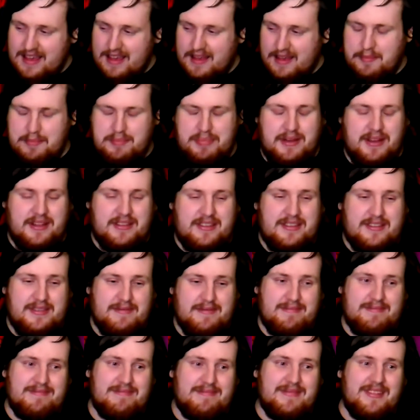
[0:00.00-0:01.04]
But
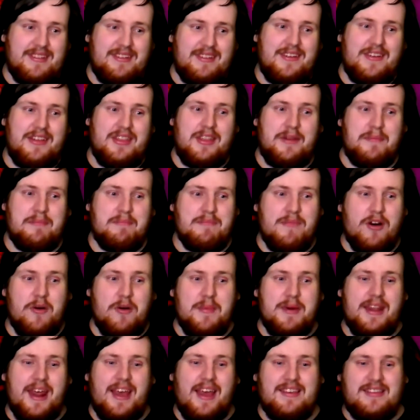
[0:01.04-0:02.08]
the
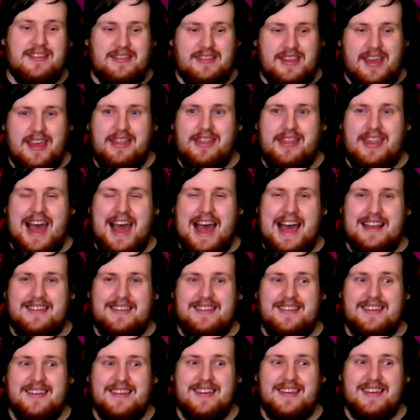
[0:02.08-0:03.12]
moment I said
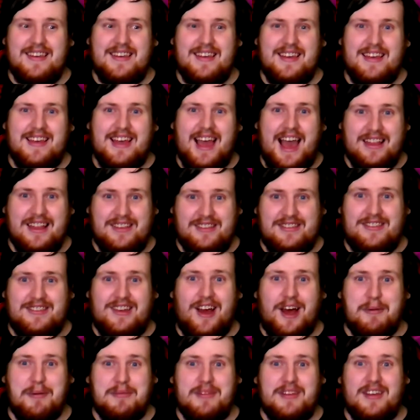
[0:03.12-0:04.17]
that and
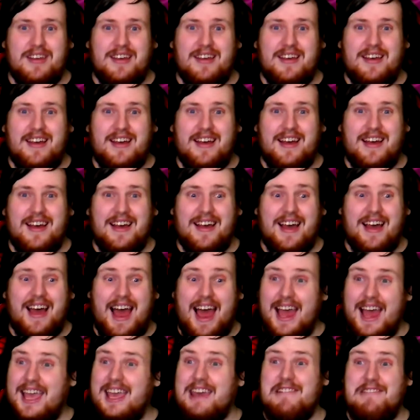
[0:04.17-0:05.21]
stopped,
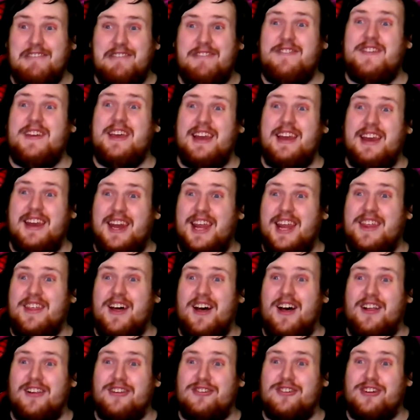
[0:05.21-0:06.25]
I can feel another
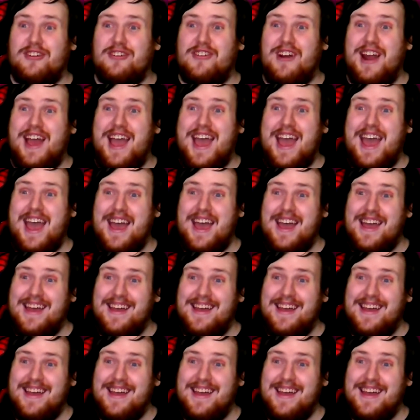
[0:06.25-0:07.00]
ultra rare.